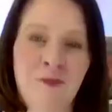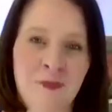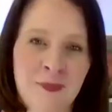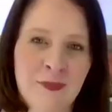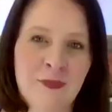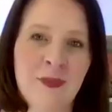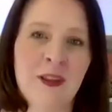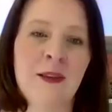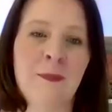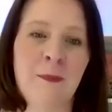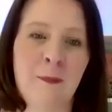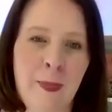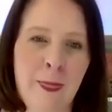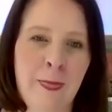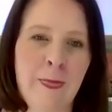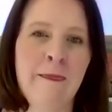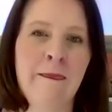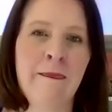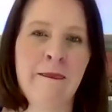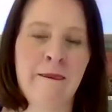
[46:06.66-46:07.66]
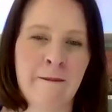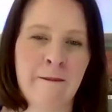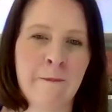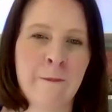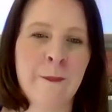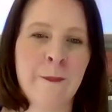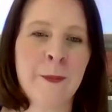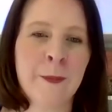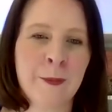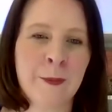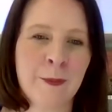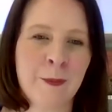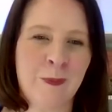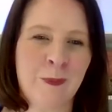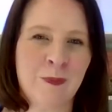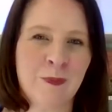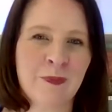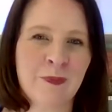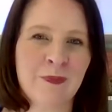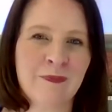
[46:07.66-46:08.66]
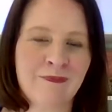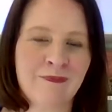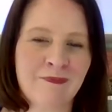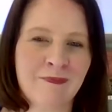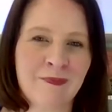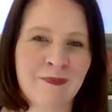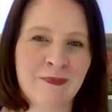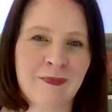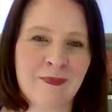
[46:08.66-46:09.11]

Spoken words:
And then the question is, how do you get someone